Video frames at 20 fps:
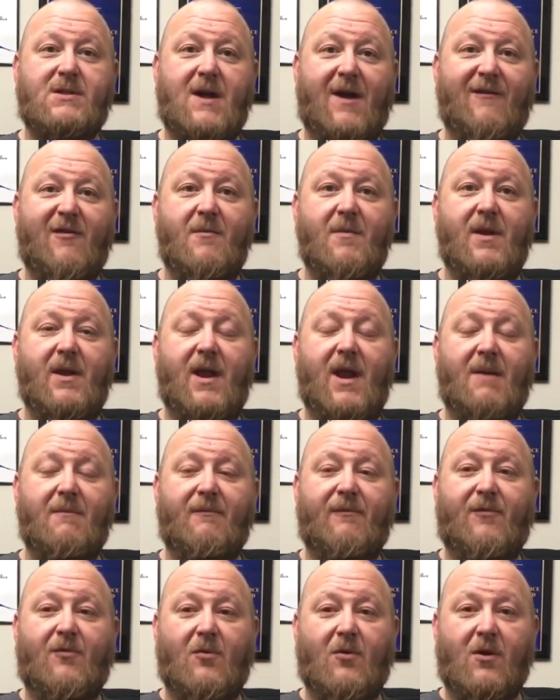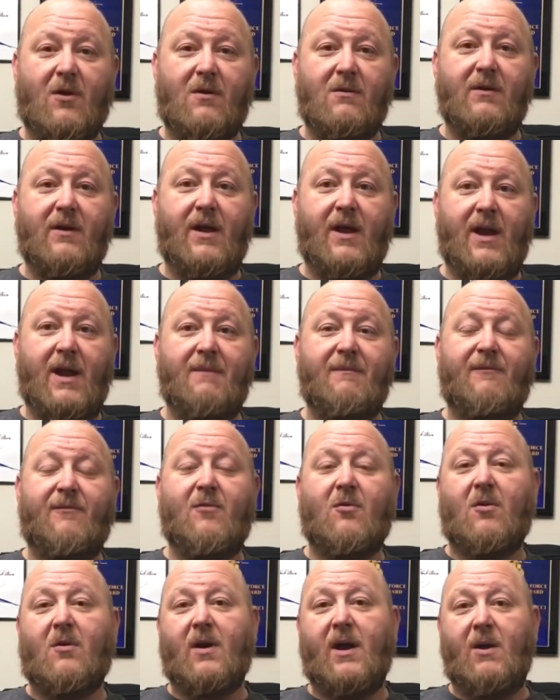government M4 and
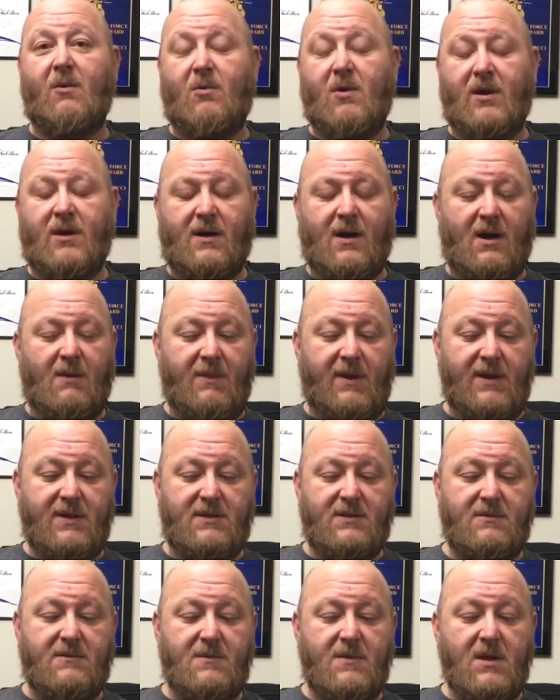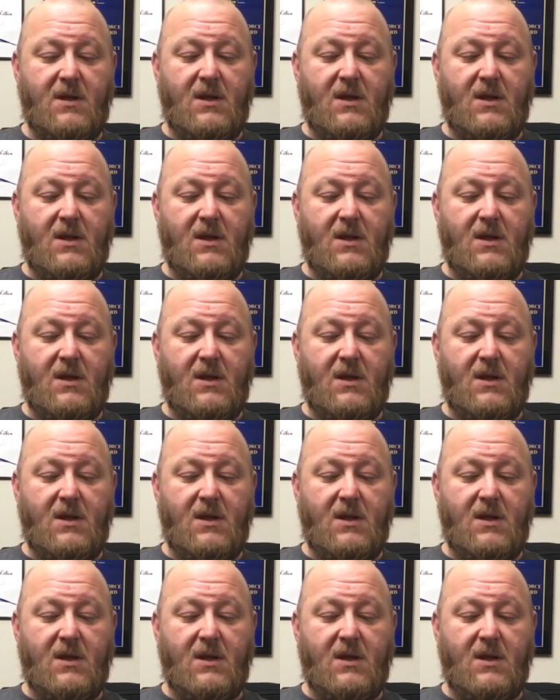M4A1 carbines.